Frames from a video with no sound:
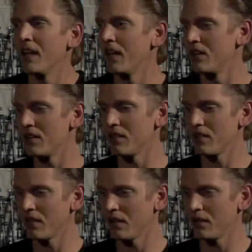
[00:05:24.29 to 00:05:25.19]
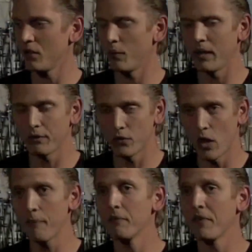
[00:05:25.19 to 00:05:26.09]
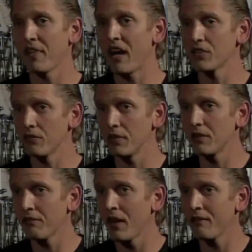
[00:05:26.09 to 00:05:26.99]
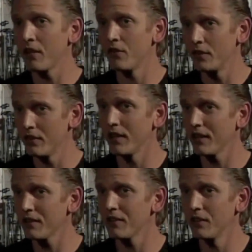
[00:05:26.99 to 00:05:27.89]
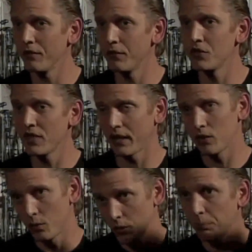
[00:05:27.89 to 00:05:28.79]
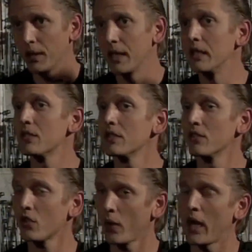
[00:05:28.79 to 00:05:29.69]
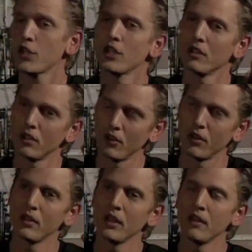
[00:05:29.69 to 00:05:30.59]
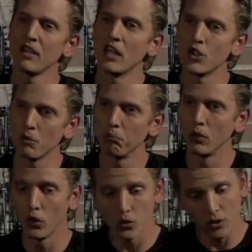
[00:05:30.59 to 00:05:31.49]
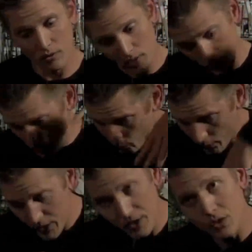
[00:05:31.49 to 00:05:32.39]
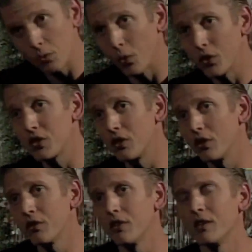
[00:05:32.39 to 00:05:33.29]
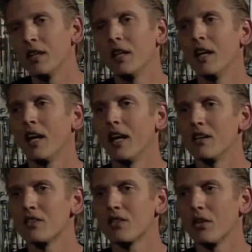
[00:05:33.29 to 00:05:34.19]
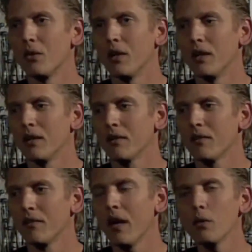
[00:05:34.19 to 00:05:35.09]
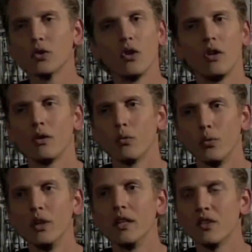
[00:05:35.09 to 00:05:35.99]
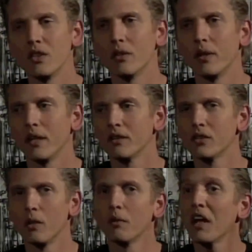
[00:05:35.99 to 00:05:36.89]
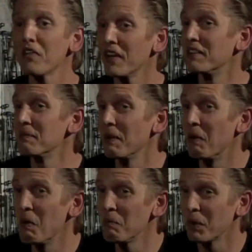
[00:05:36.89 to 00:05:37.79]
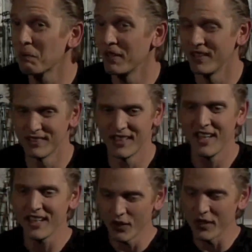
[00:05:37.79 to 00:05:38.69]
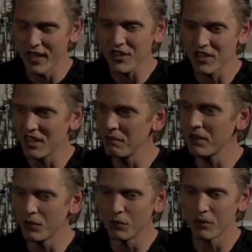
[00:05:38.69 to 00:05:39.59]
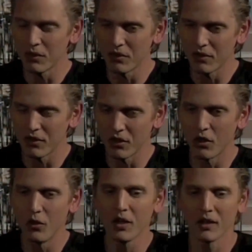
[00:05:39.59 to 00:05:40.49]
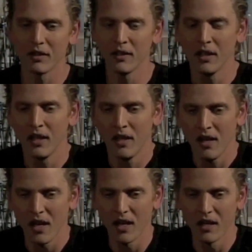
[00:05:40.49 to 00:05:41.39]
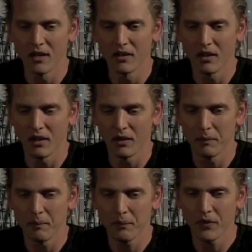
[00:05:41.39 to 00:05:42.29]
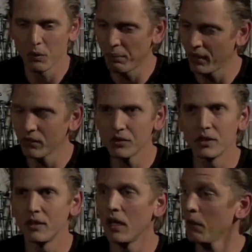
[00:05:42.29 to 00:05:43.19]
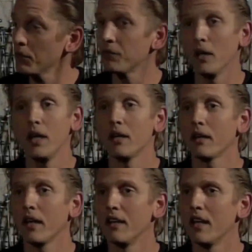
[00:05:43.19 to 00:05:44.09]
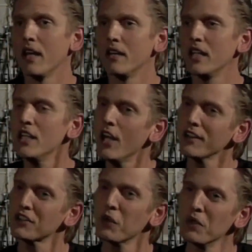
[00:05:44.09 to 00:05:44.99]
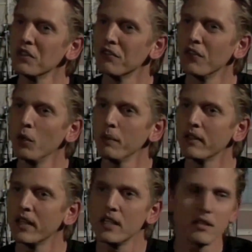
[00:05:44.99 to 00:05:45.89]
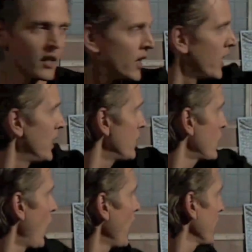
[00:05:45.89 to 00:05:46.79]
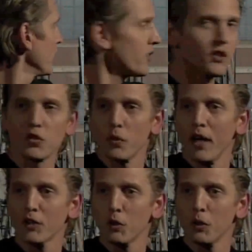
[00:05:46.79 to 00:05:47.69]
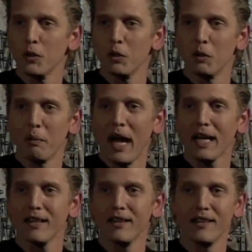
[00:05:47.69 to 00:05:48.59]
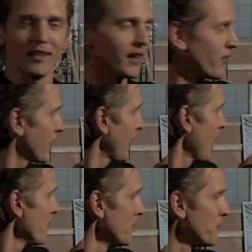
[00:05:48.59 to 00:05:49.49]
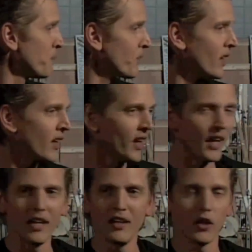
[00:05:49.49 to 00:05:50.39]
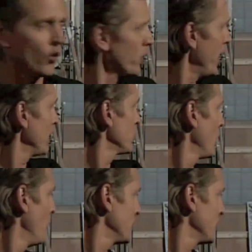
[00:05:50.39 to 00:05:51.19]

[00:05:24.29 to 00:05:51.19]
and the, uh, you know, we have to drop from a 1,000 feet to 500 in like, you know, a few seconds when the plane is, is crashing, you know, the, the engine blows and, and we're racing towards the earth. And, and so uh, that was all really exhilarating. So I'm glad that I did my homework because, you know, he actually gave me the, the, the yoke and, and um, the pedals, and I was flying. And and he got so into filming that he's he's talking to the director and, and back in the uh, the cabin and and uh, going, yeah. So